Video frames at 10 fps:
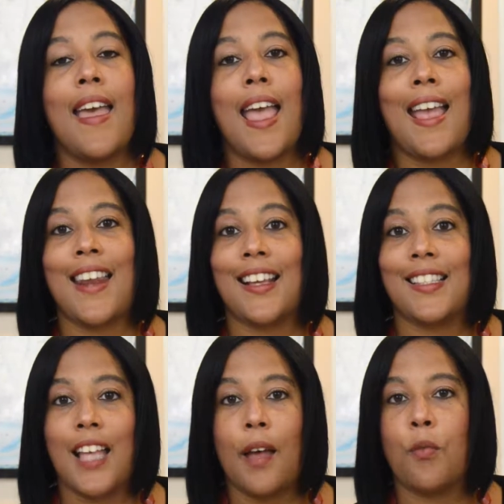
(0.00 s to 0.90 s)
And
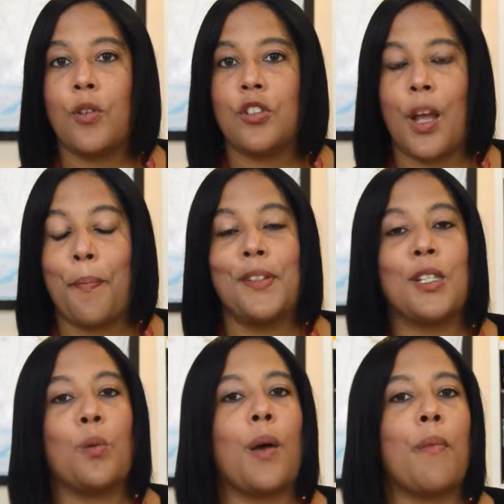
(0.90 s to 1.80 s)
next up, we'll jump
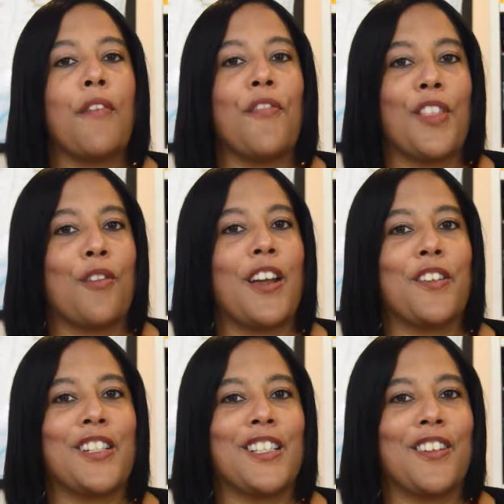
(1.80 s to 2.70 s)
into what my 5th
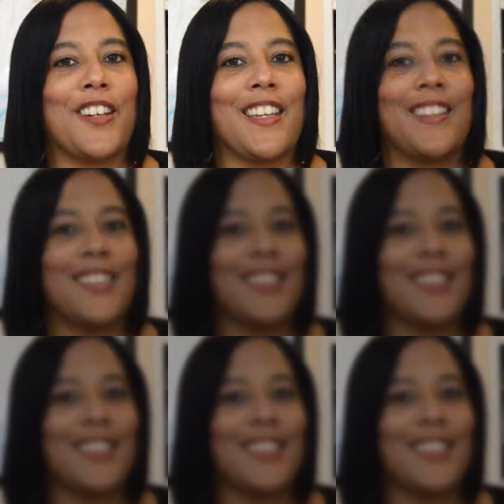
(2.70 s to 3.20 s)
grader is learning.